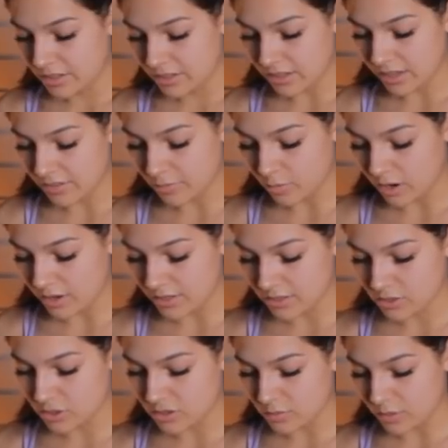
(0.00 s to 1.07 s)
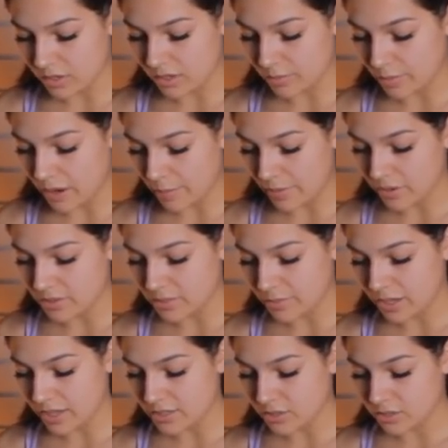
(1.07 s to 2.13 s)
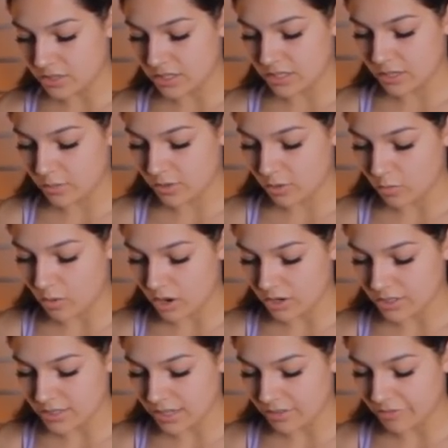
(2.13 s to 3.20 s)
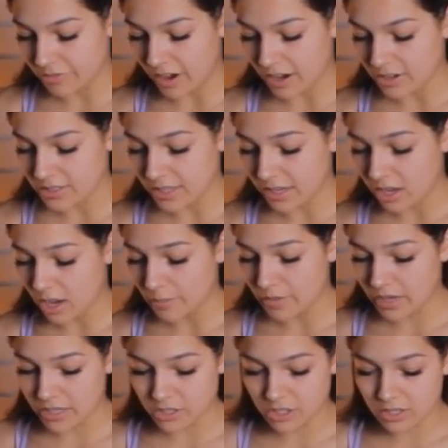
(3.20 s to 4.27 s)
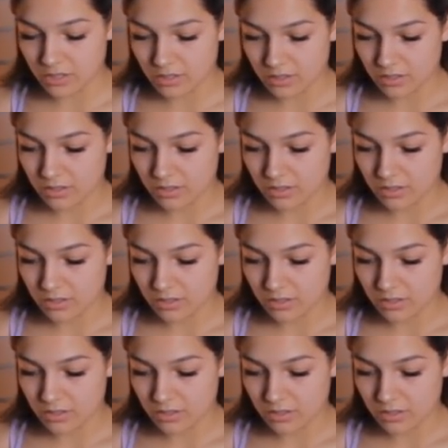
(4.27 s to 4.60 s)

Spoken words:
Knight of Wands just wanted to pop out. Some of you guys are dealing with a water sign, fire sign combination.